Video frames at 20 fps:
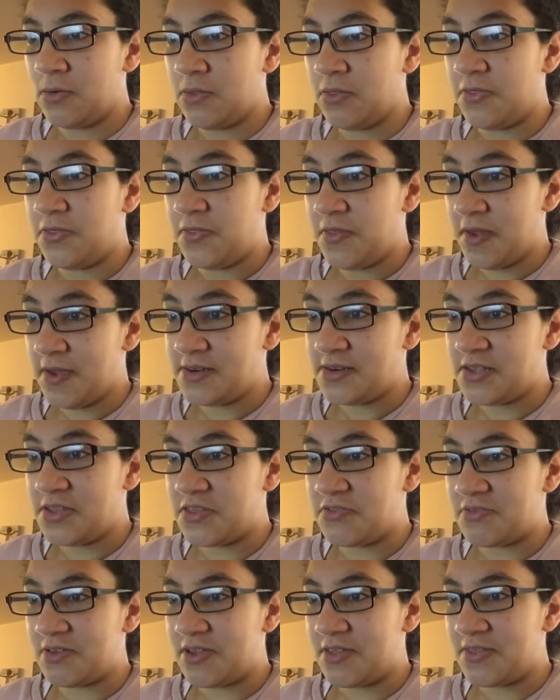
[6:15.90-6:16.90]

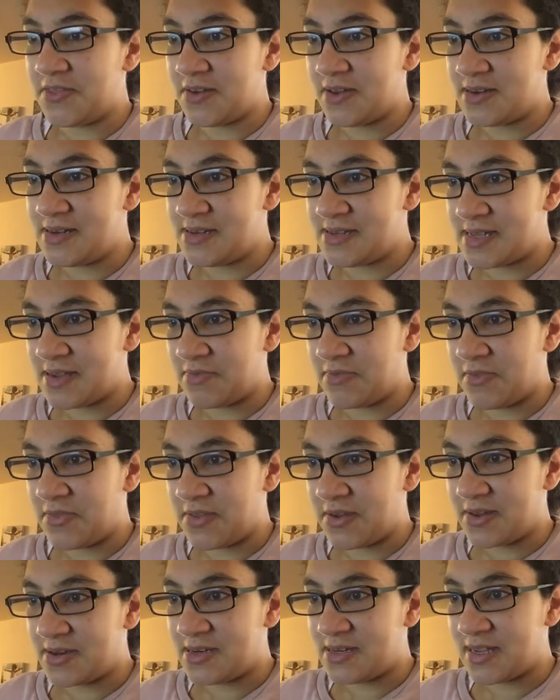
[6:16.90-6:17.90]
33, 37,
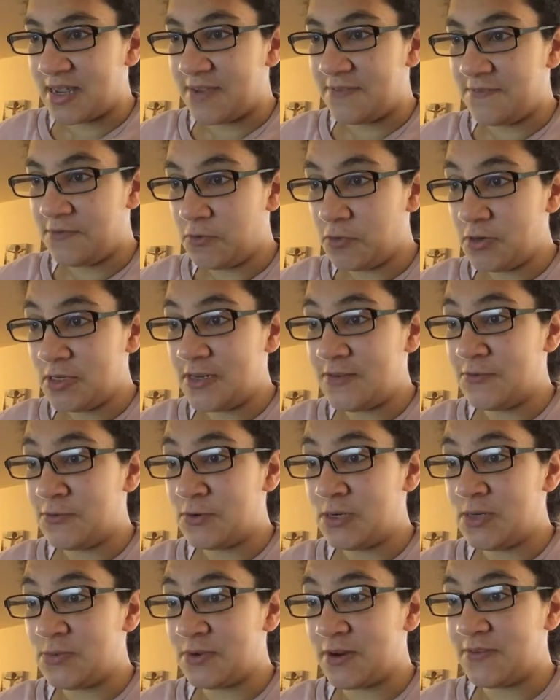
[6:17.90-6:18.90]
38, 40,
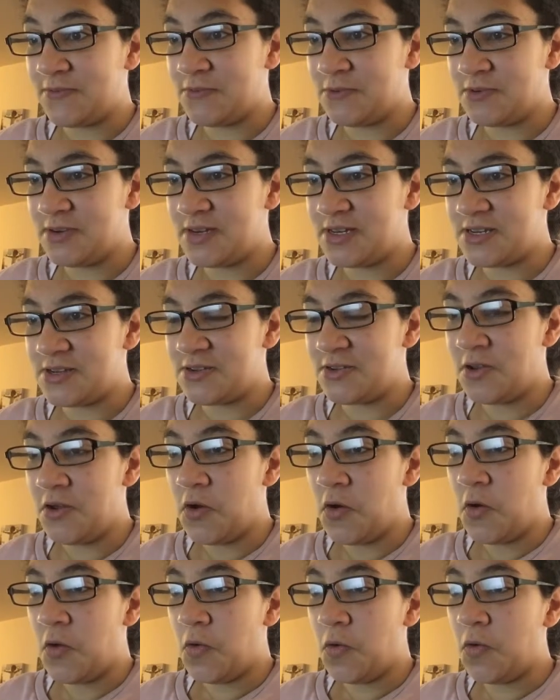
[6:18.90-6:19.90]
41, 42
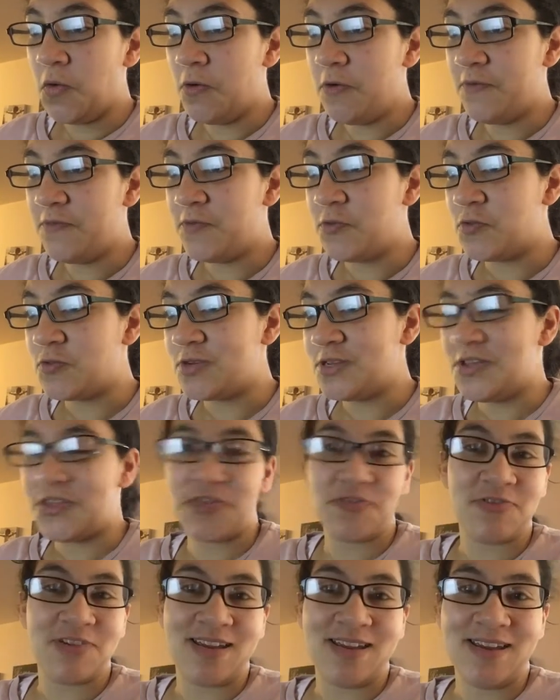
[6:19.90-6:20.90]
or
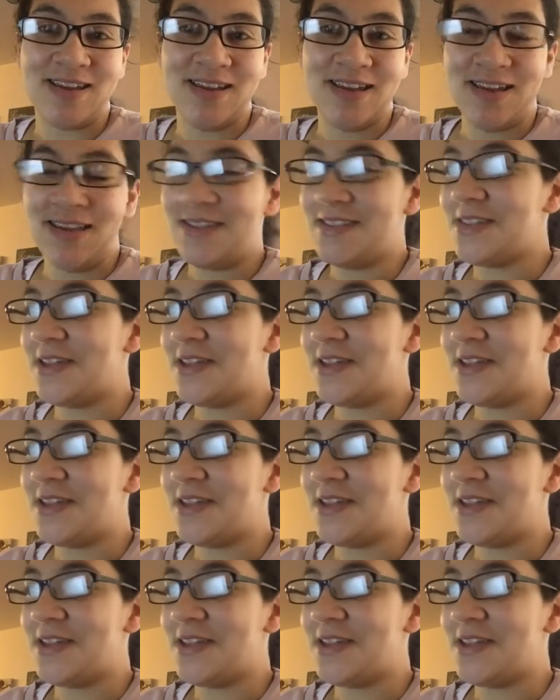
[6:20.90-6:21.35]
43. So